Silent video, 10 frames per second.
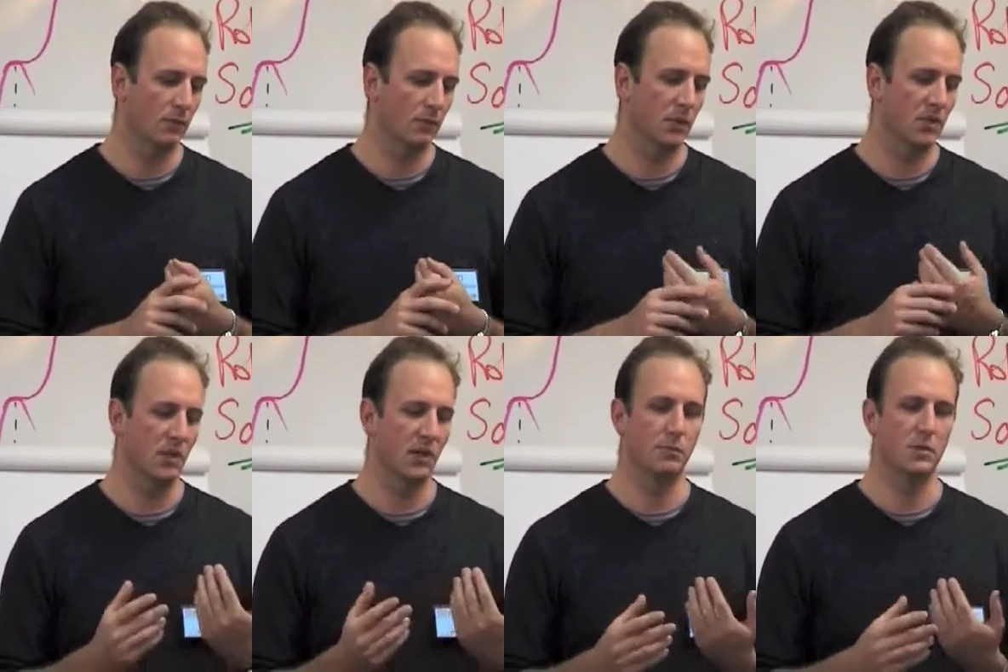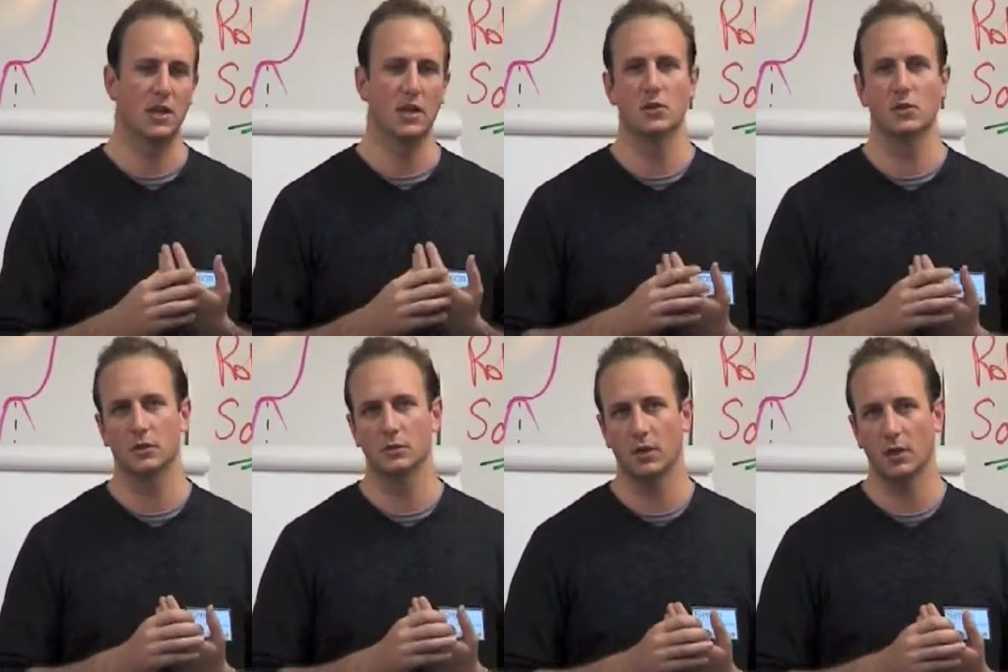perceived potential
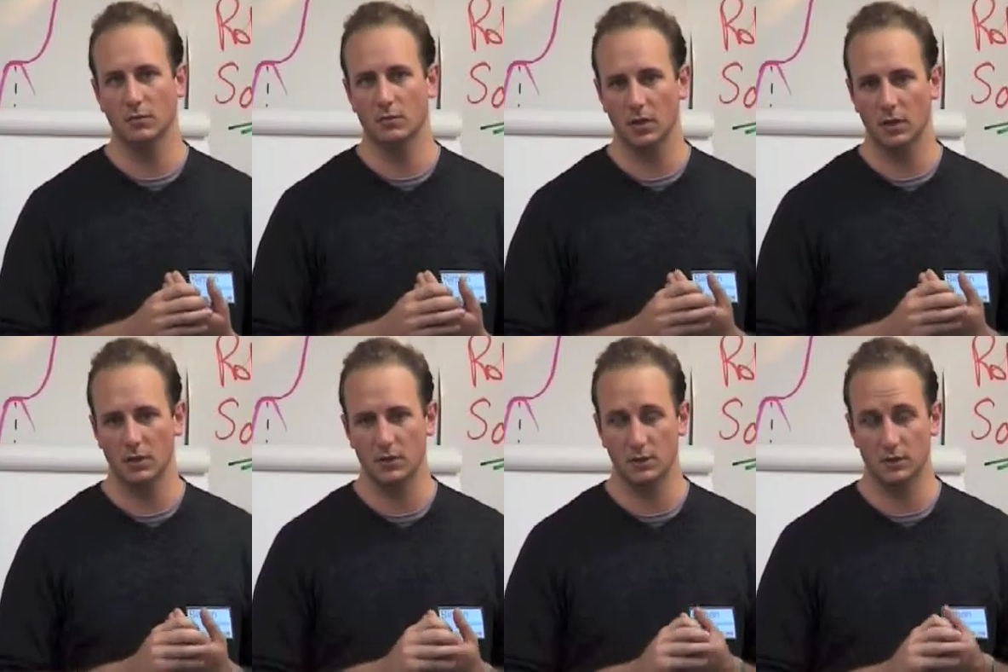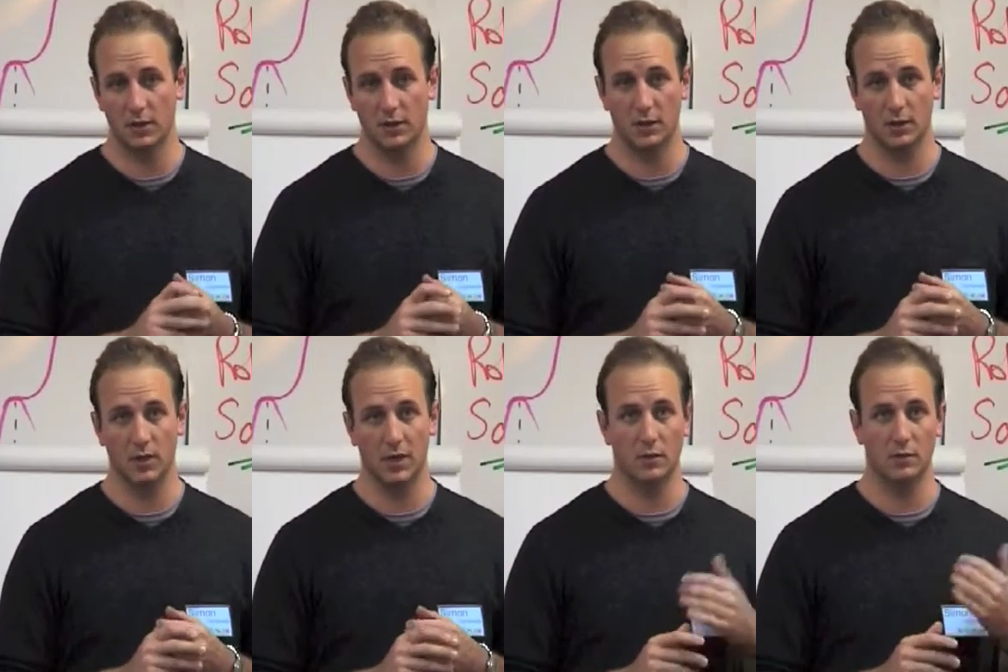is one of the one of the big things that I think can
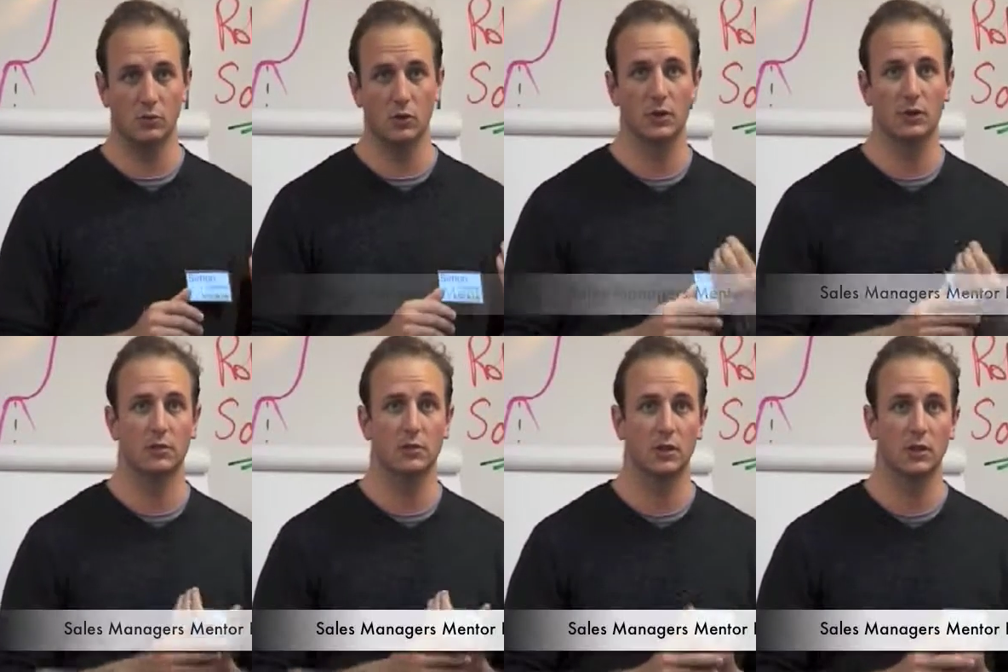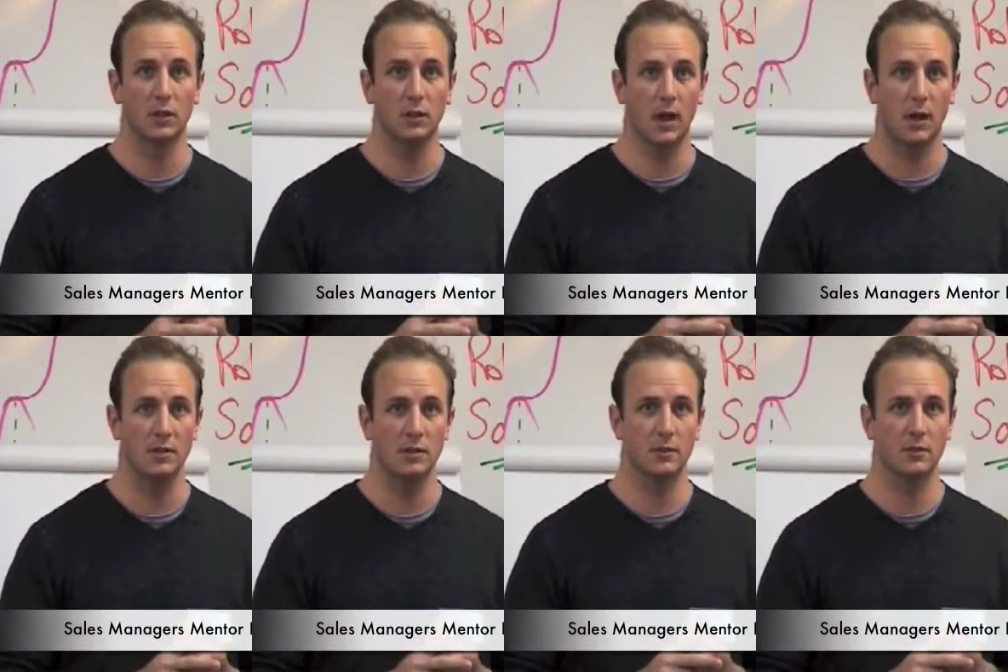make a real difference in the UK
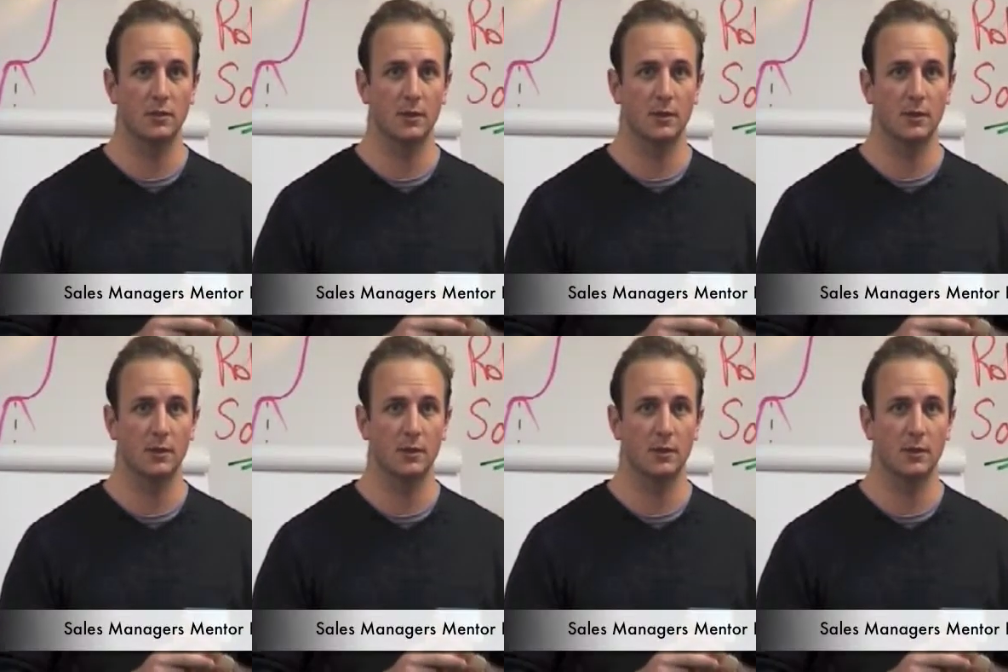business.